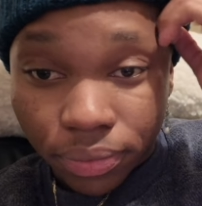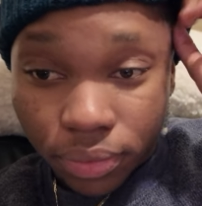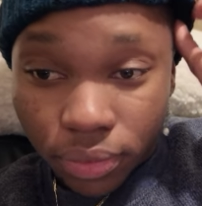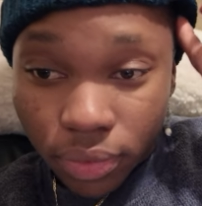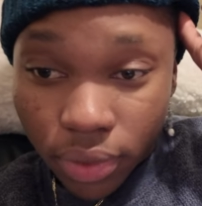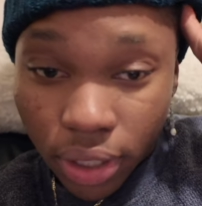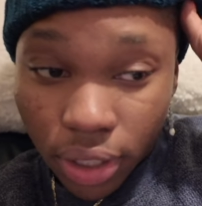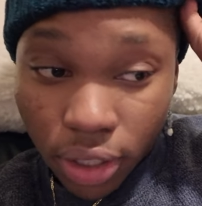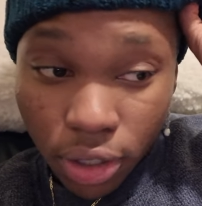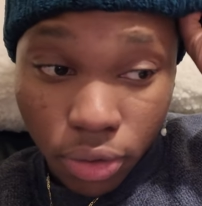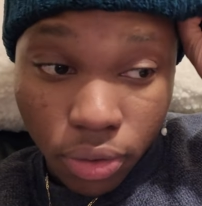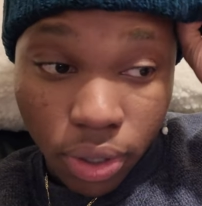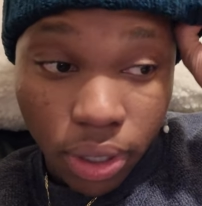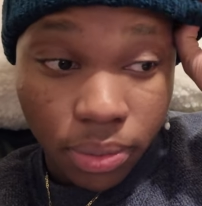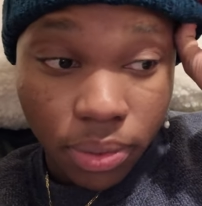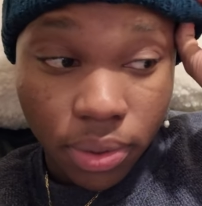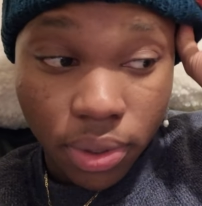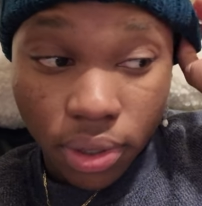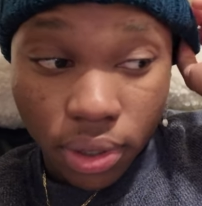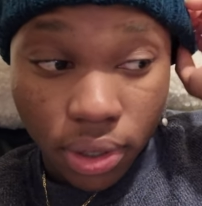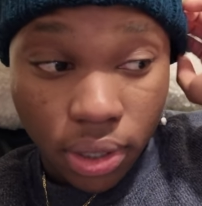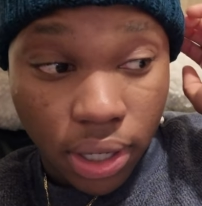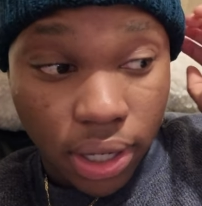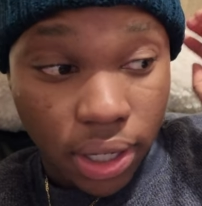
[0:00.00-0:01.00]
I'm gonna wipe
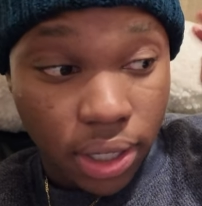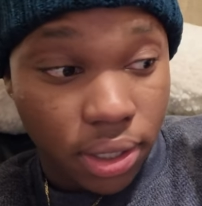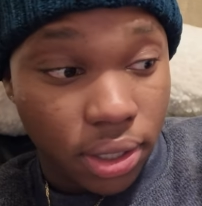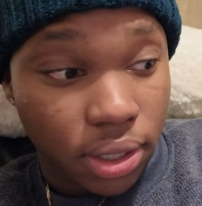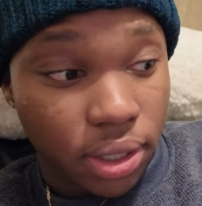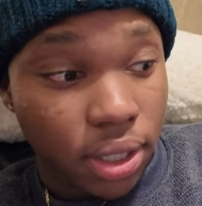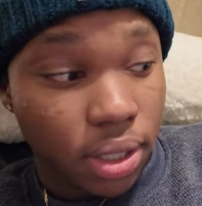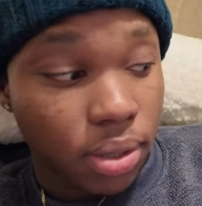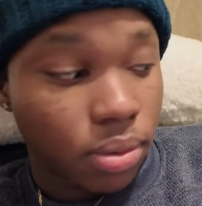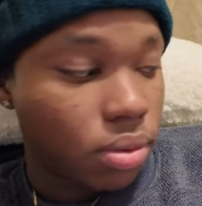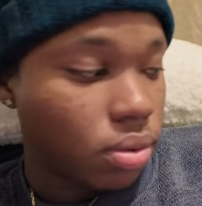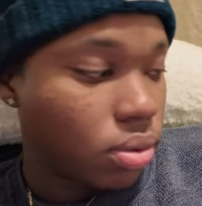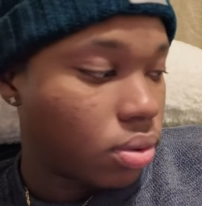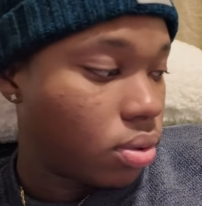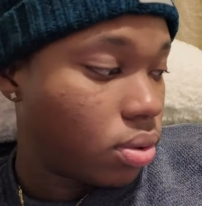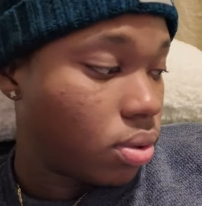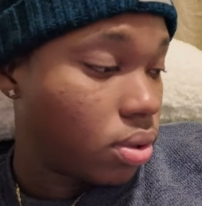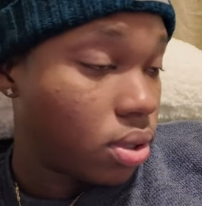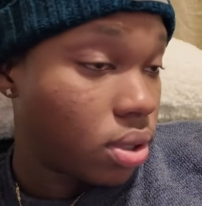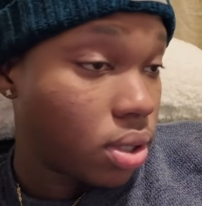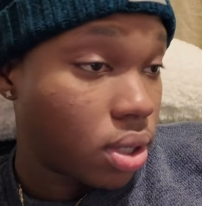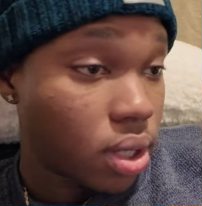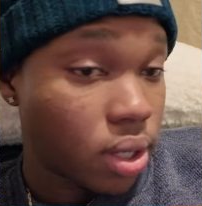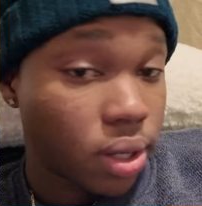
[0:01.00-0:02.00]
this glass table.
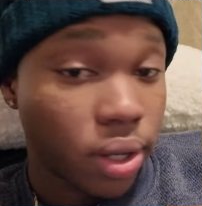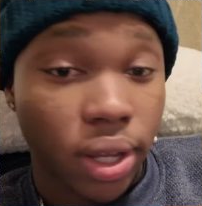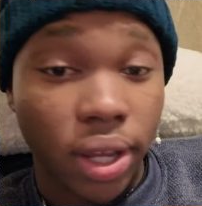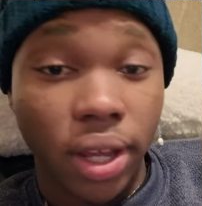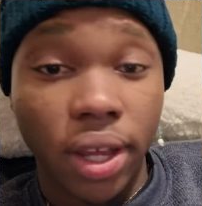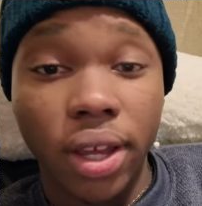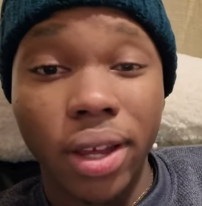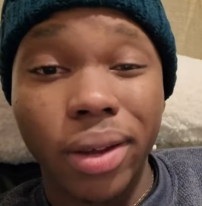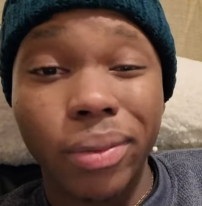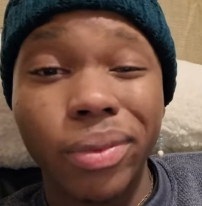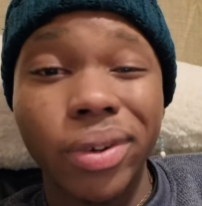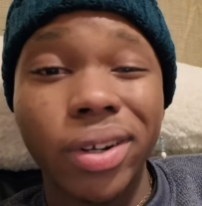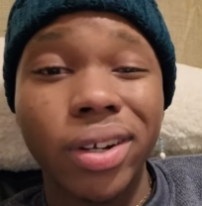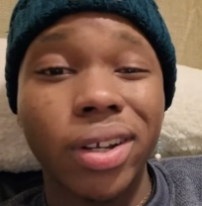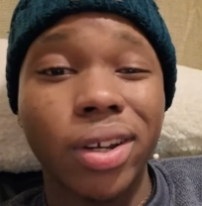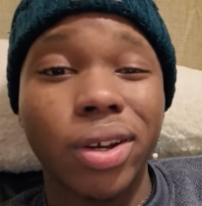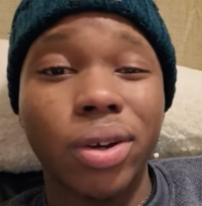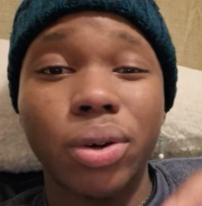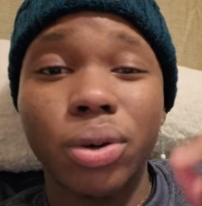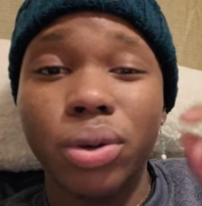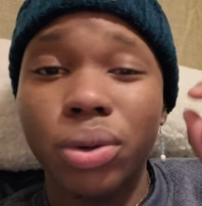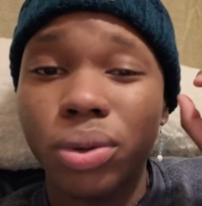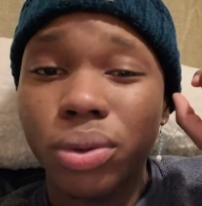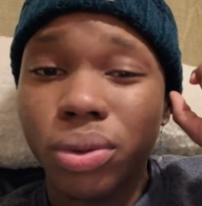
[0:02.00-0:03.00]
Okay, I'm gonna
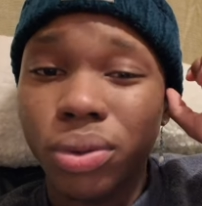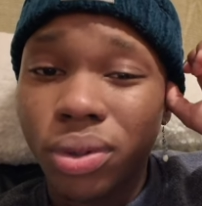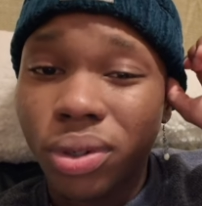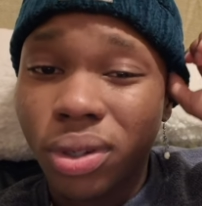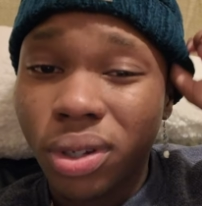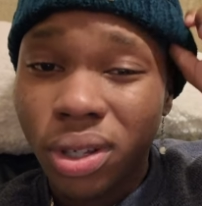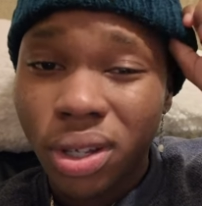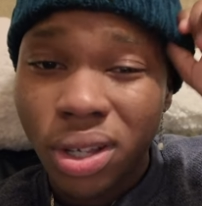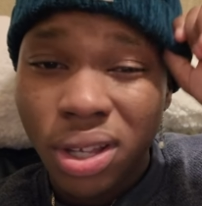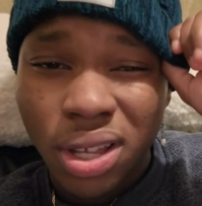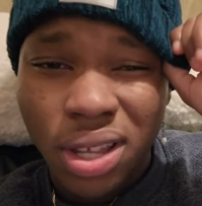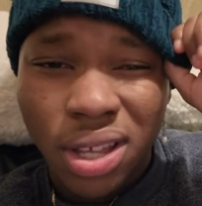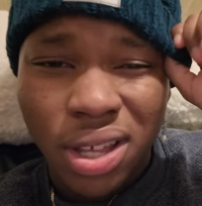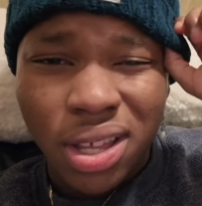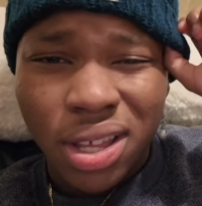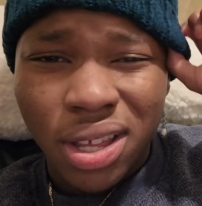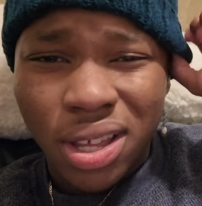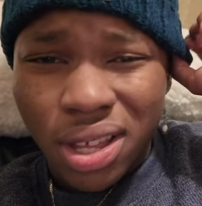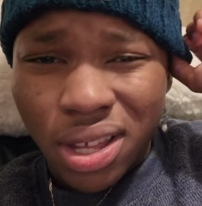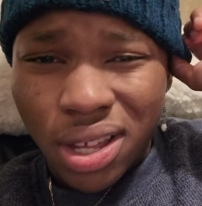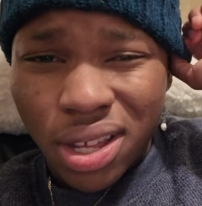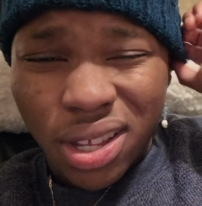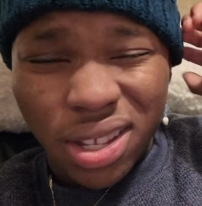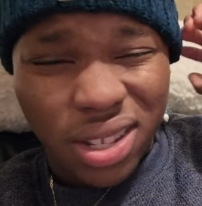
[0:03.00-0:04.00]
go
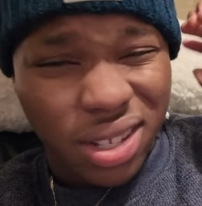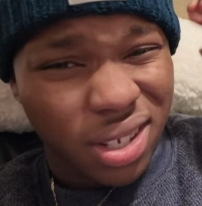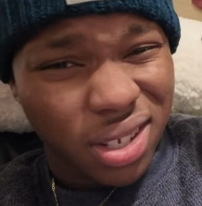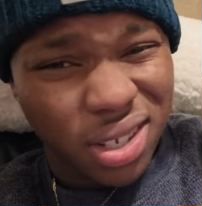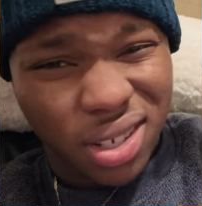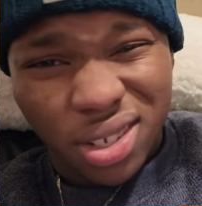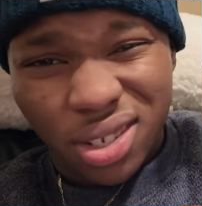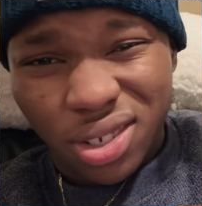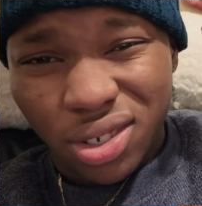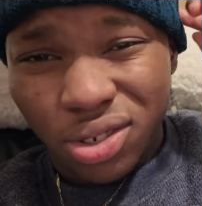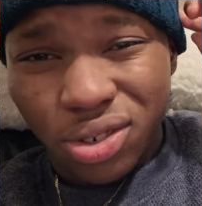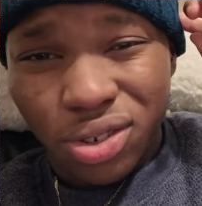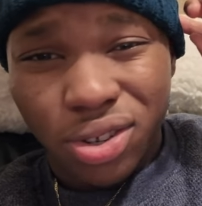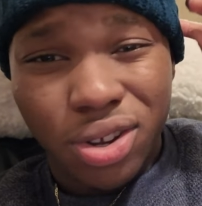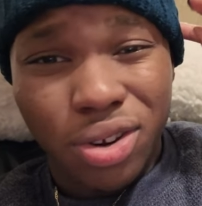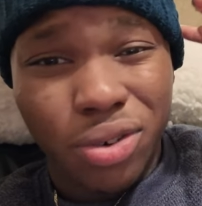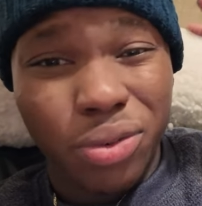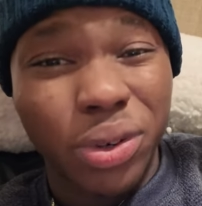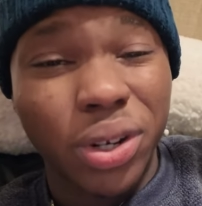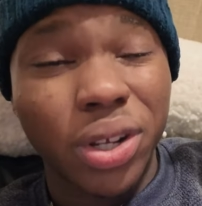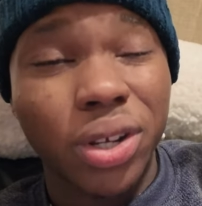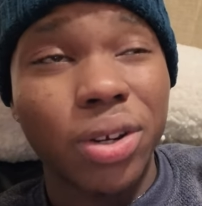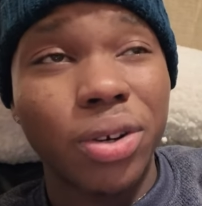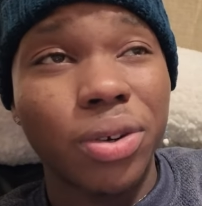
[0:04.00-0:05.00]
show y'all
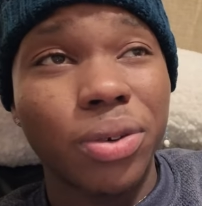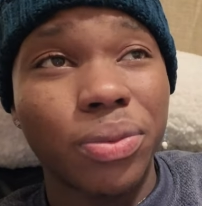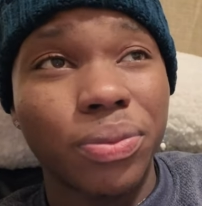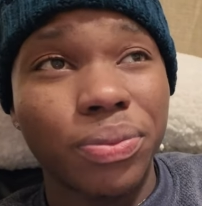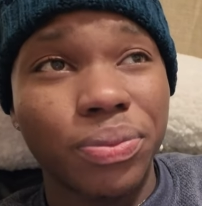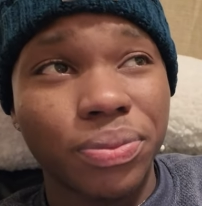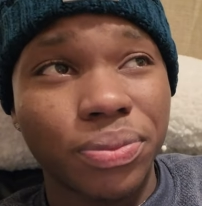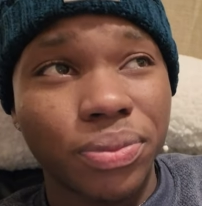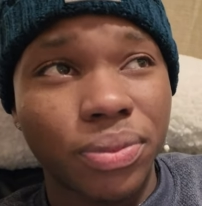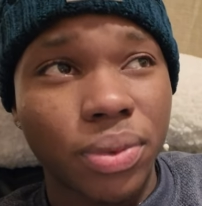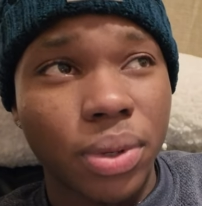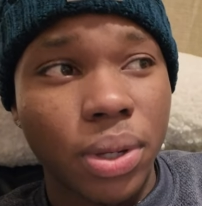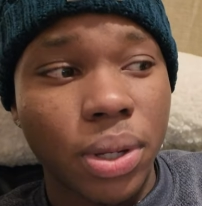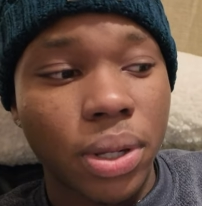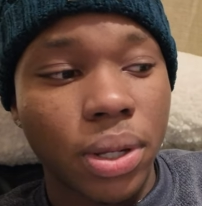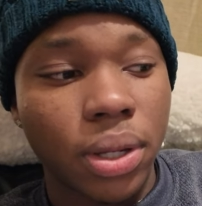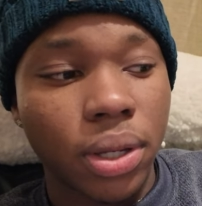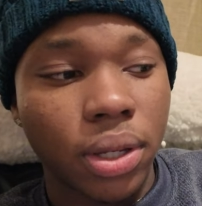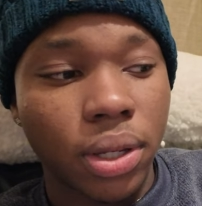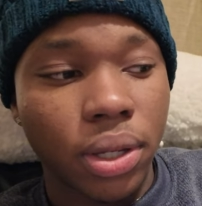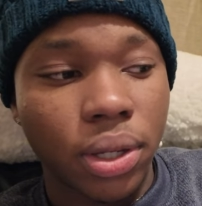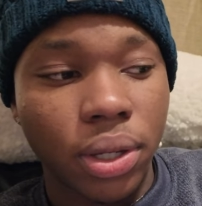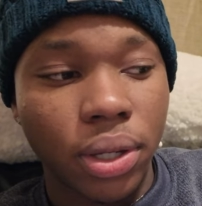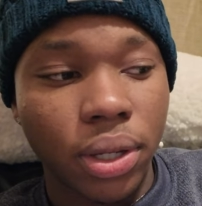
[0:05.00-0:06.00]
Rico.
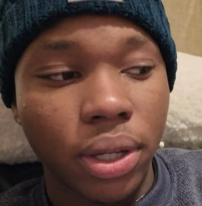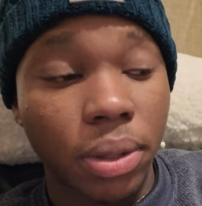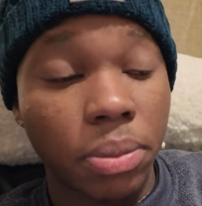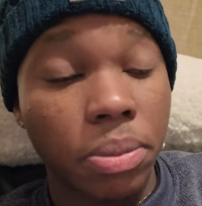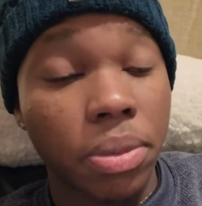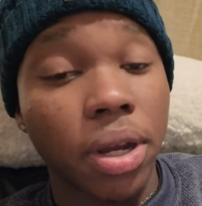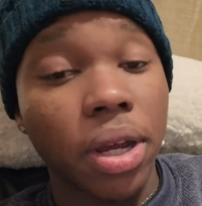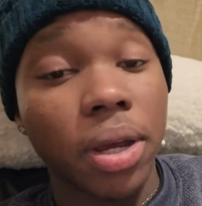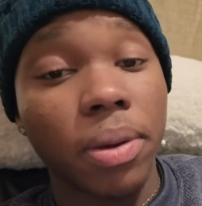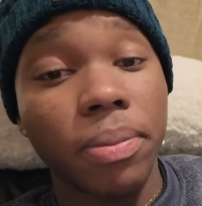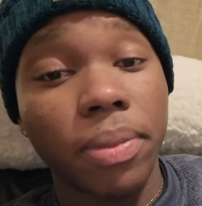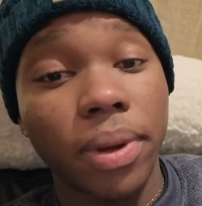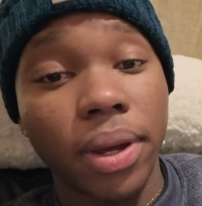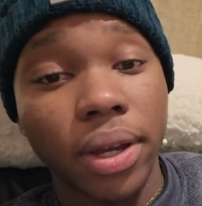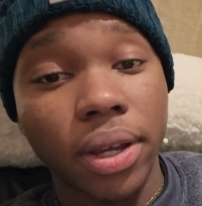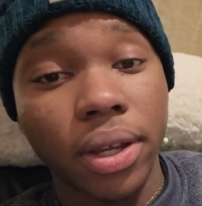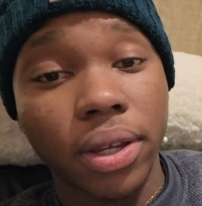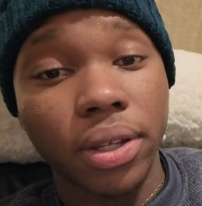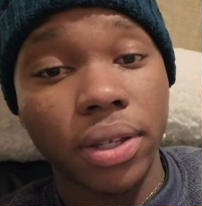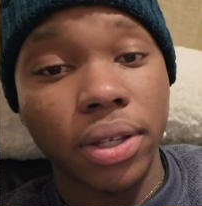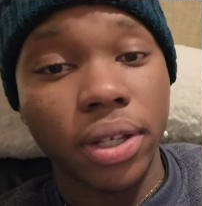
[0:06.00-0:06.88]
I'm gonna come back.